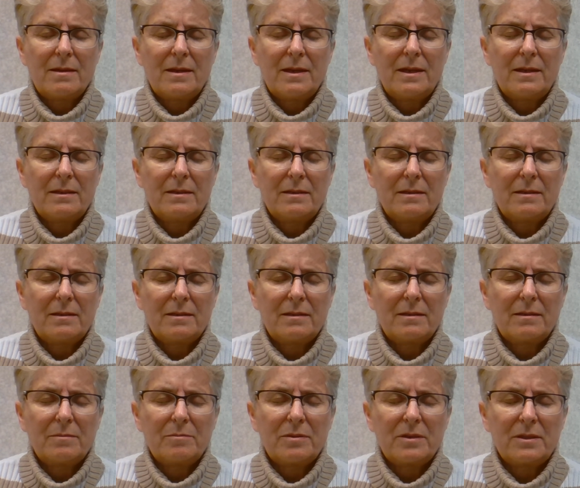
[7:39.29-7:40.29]
And
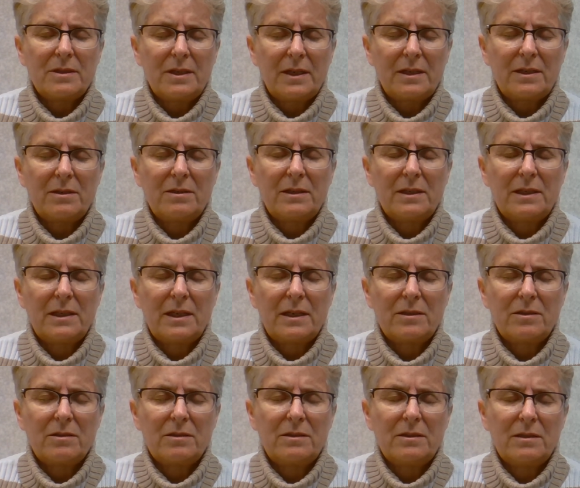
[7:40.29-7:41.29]
particularly let
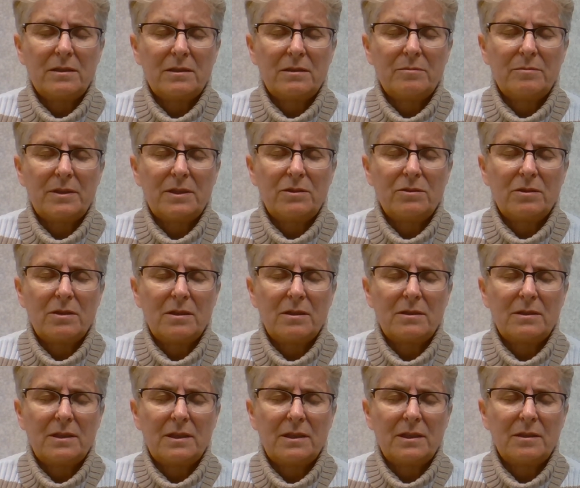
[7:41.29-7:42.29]
your attention be
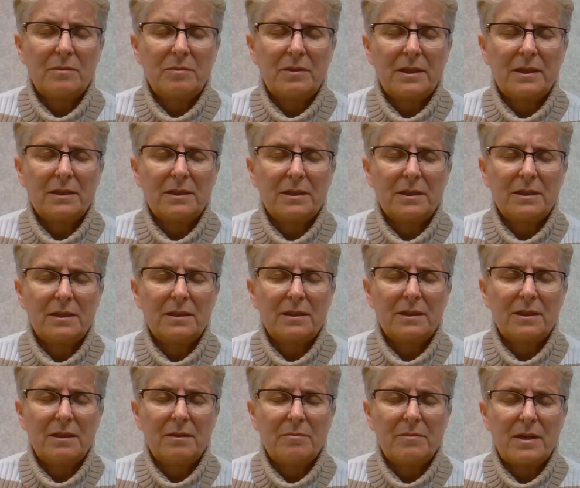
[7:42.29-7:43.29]
drawn to any
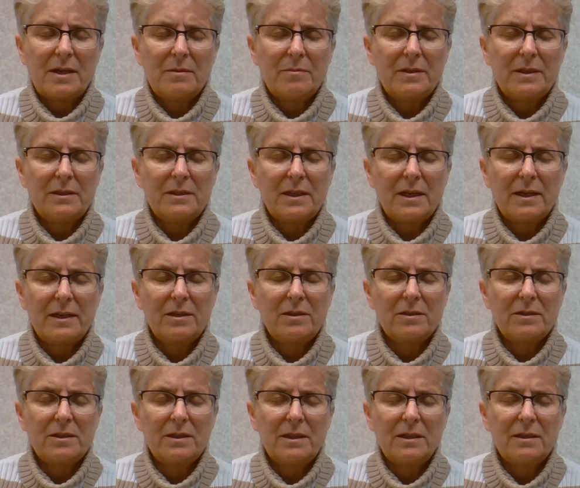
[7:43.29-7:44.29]
places that might be tight
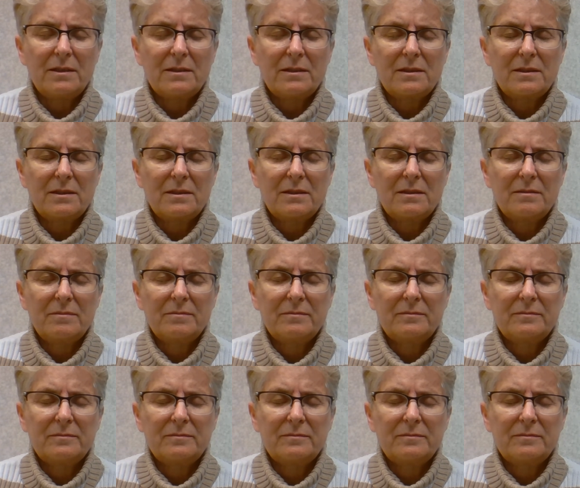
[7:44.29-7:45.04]
or tense.